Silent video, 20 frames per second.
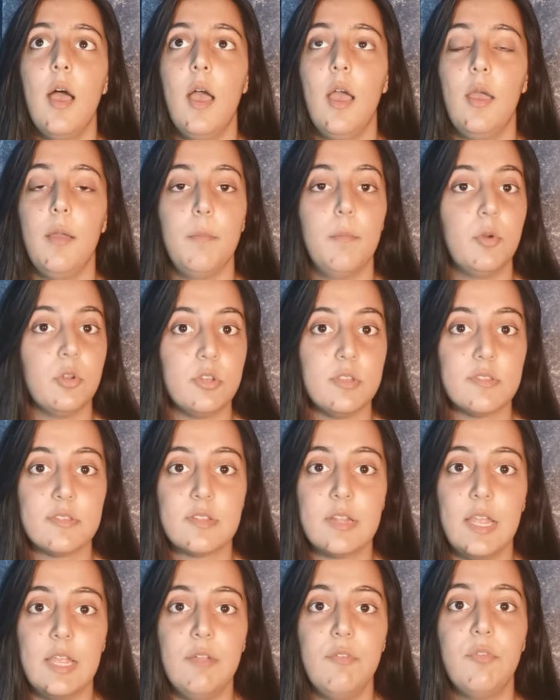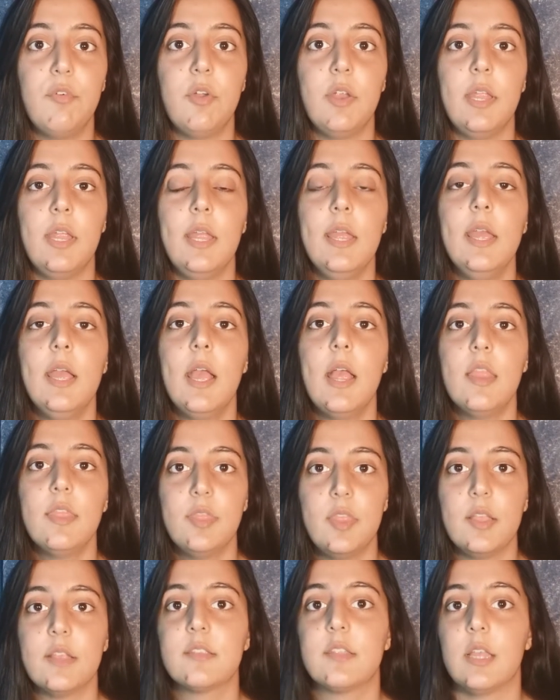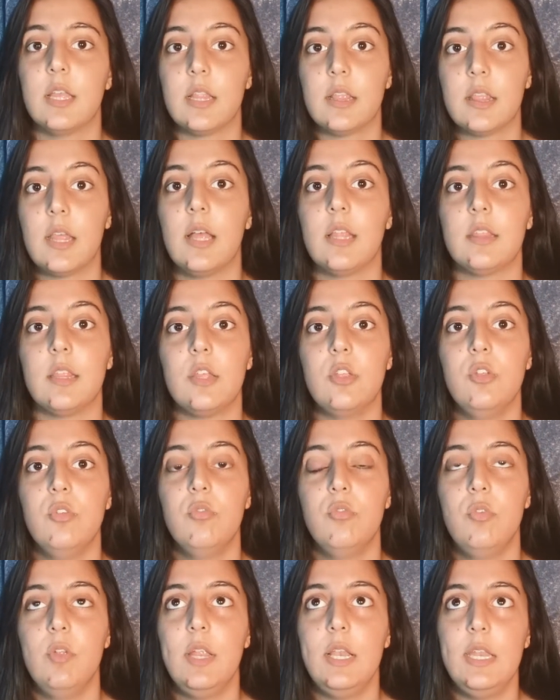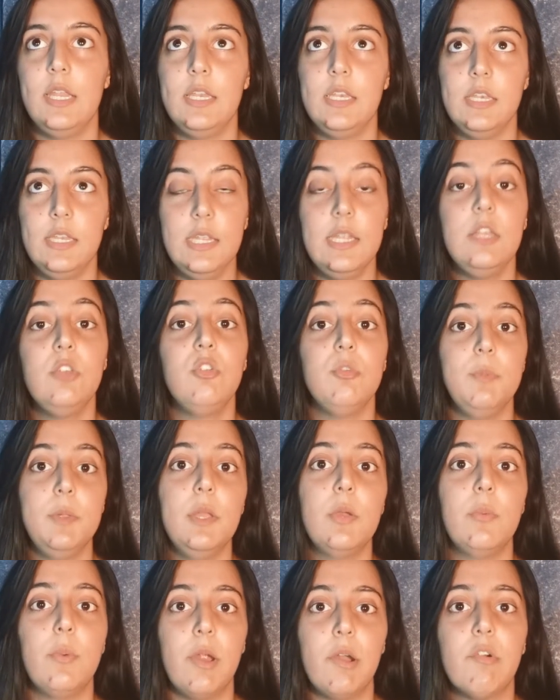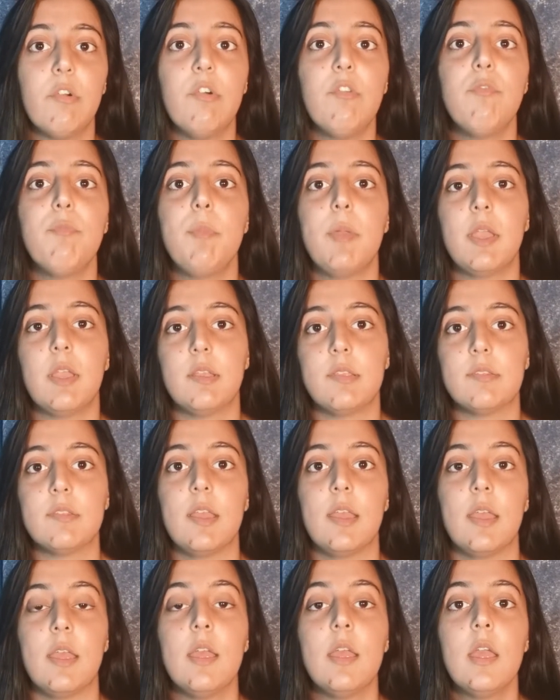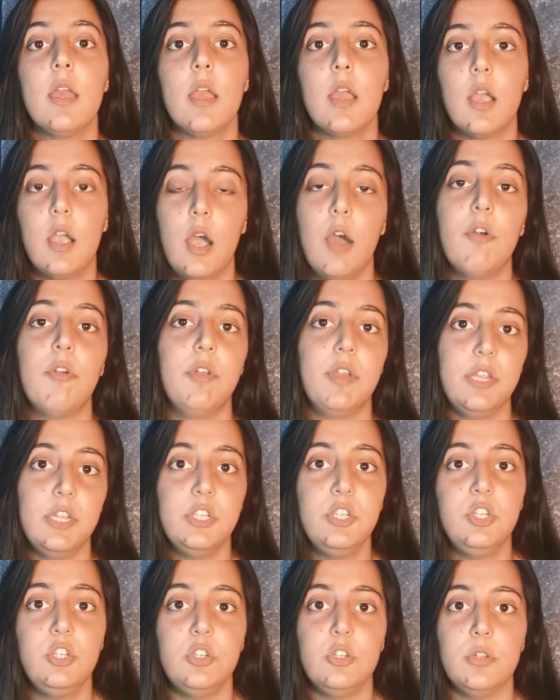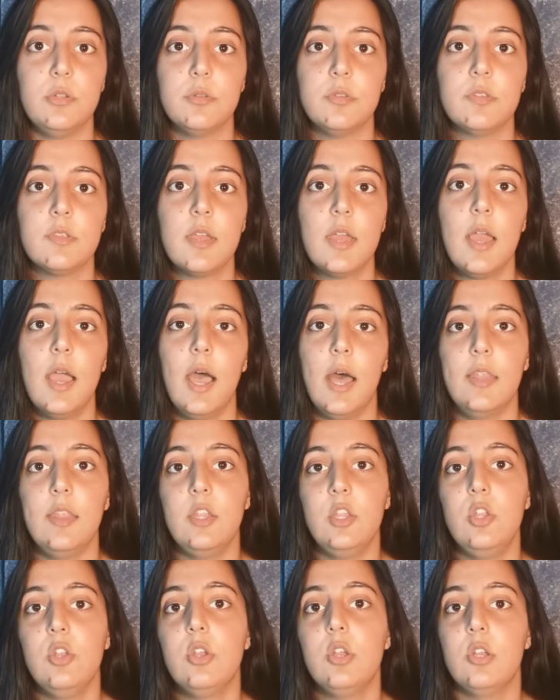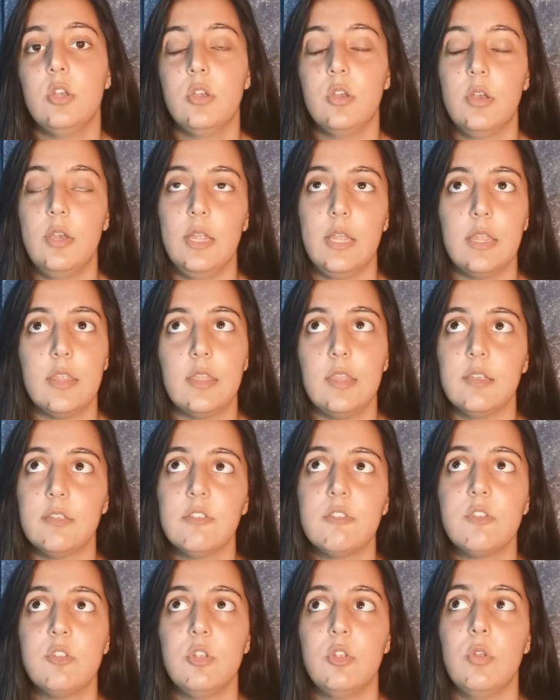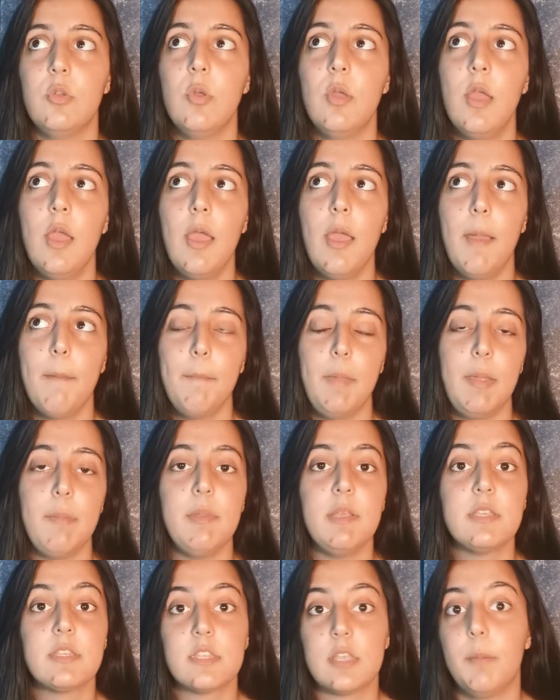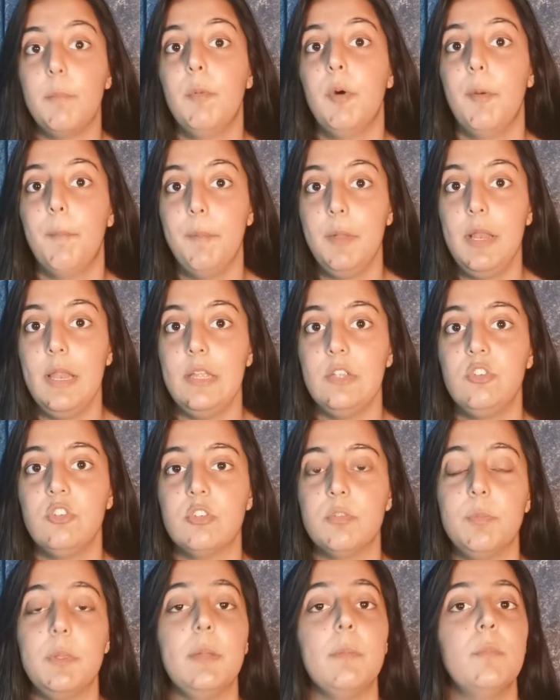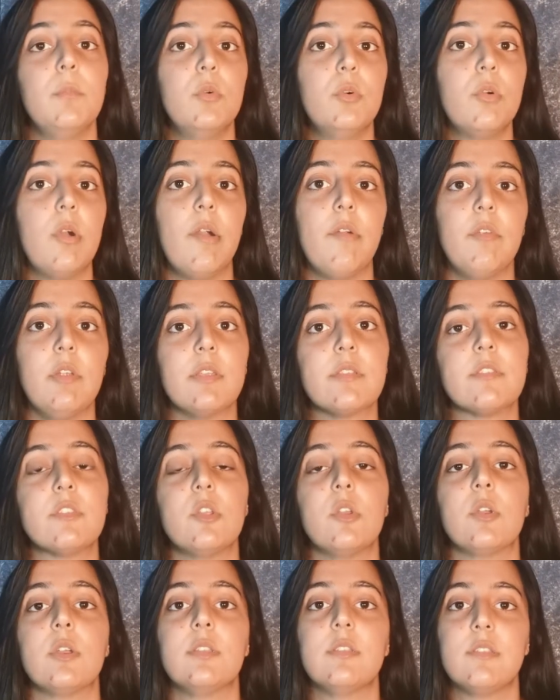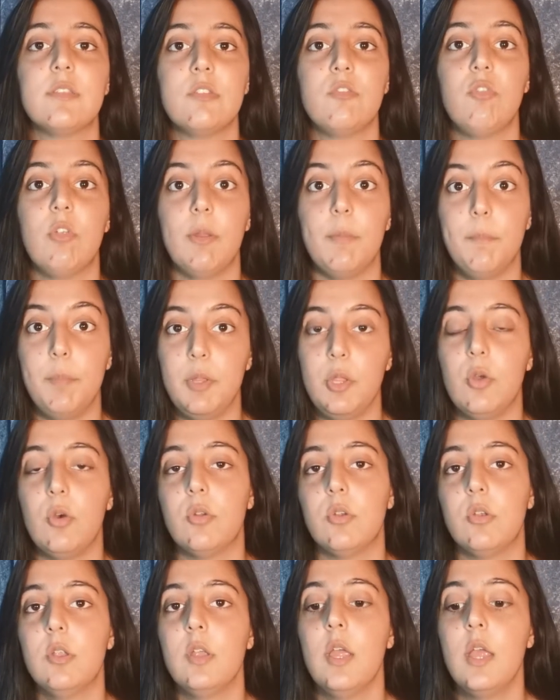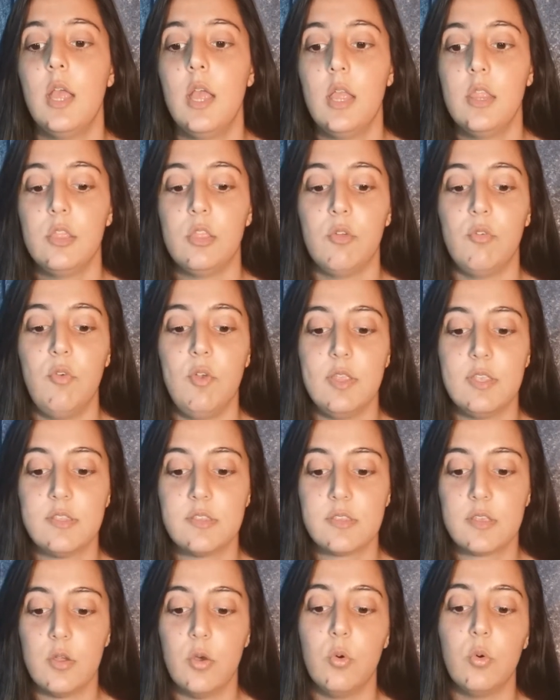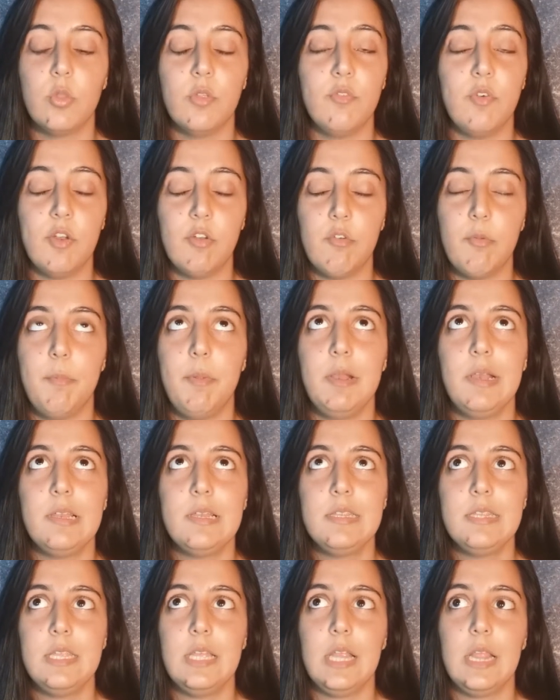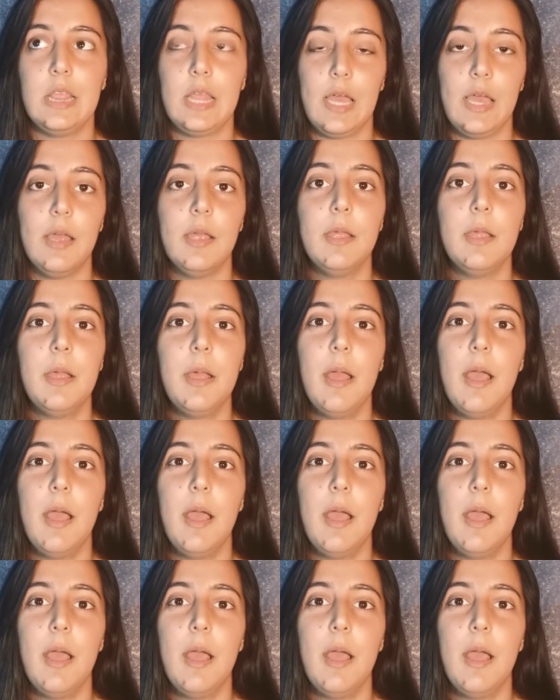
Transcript: modern slavery, things like that that you really need to be aware of because they're current issues. And then you can link this to maybe some populations being more at risk, so considering beyond the risk or the vulnerability that